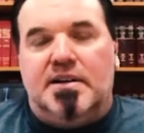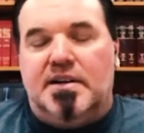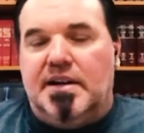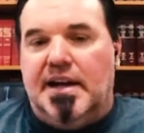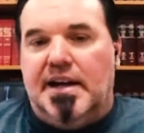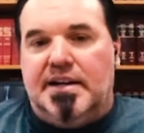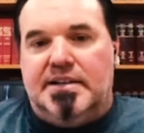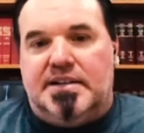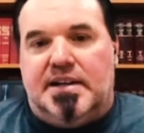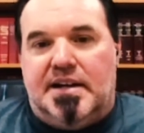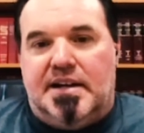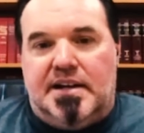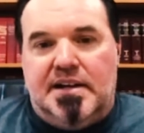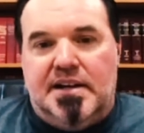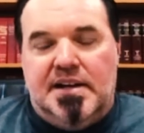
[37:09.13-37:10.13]
And
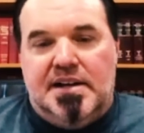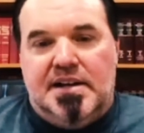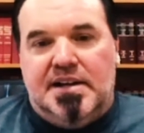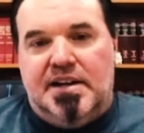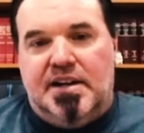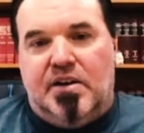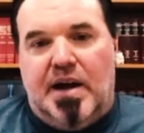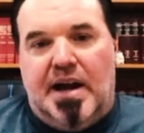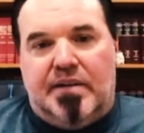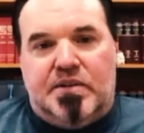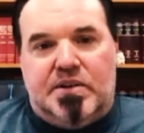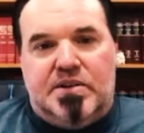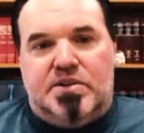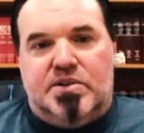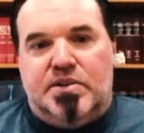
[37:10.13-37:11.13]

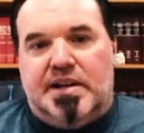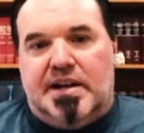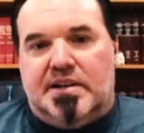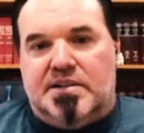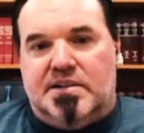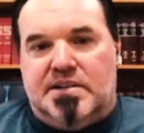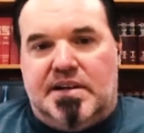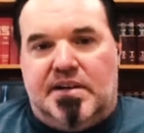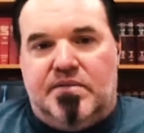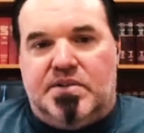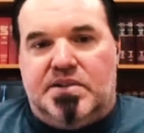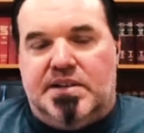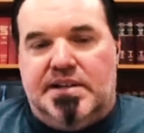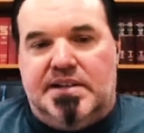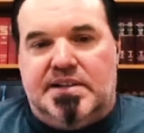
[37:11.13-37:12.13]
after the
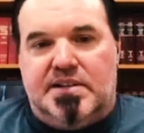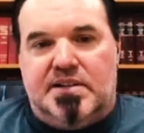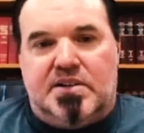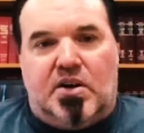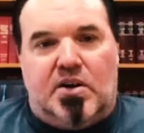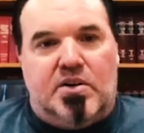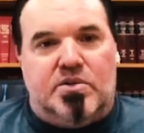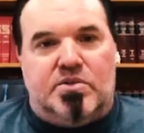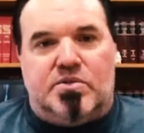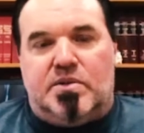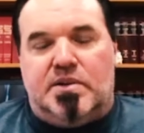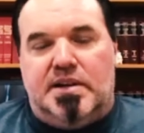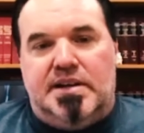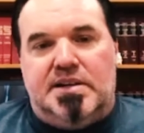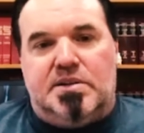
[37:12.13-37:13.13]
2007 season, the Cardinals
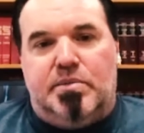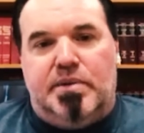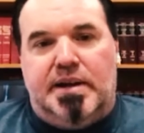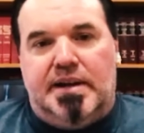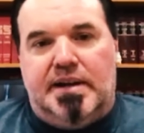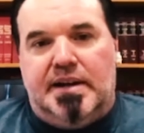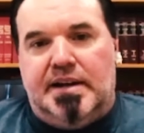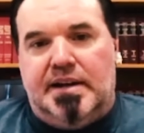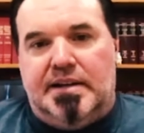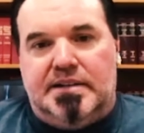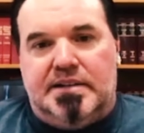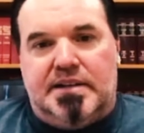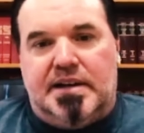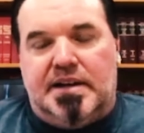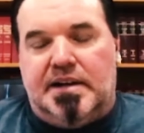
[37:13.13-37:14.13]
released me,
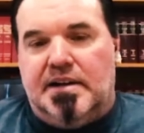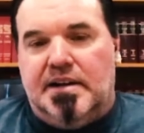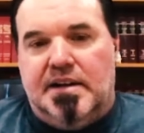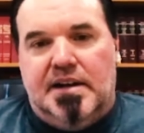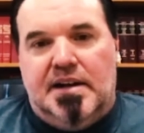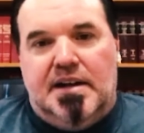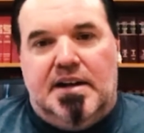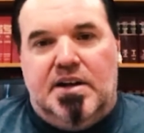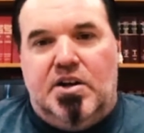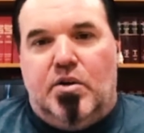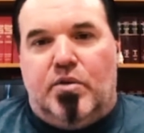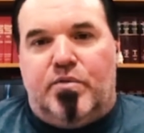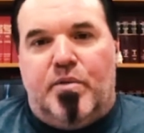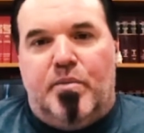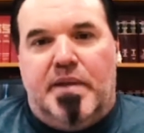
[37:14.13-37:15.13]
and
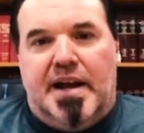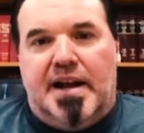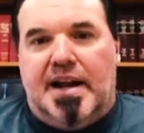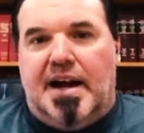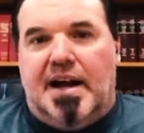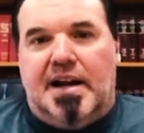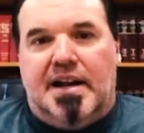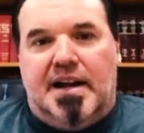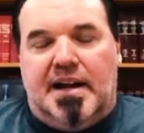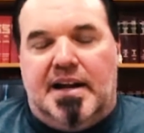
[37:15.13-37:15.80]
from then on, I